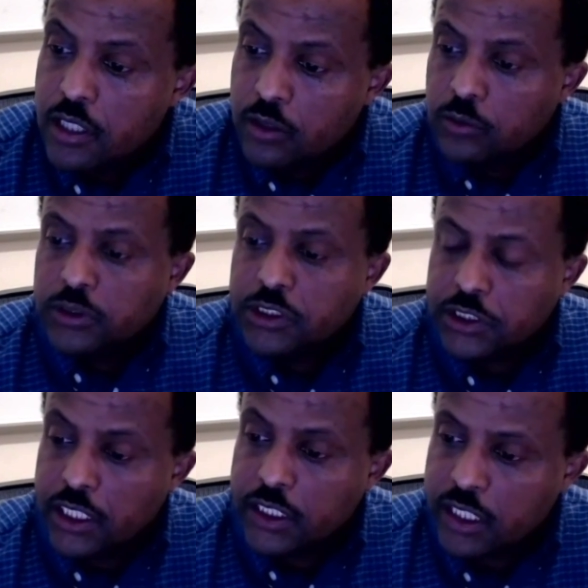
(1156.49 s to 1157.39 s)
which
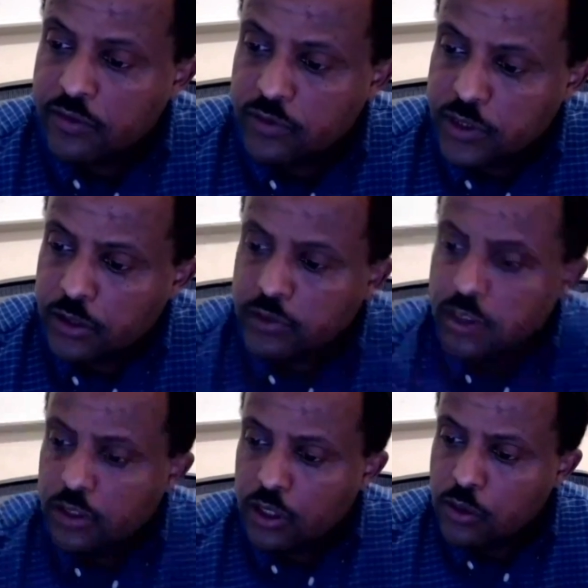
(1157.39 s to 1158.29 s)
uh, gave, you know, the
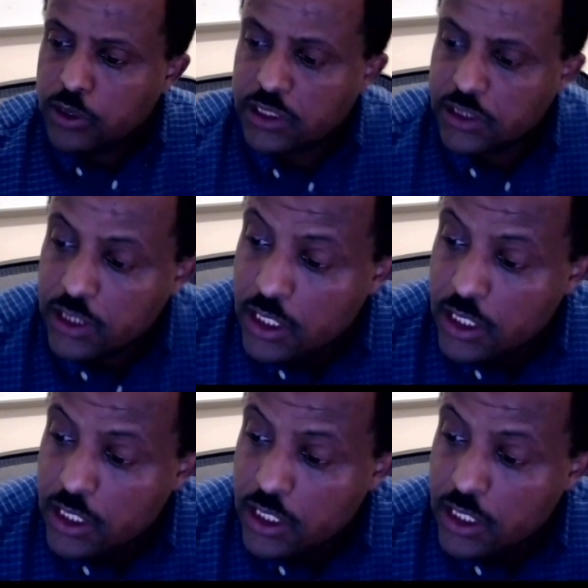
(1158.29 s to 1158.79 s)
lowest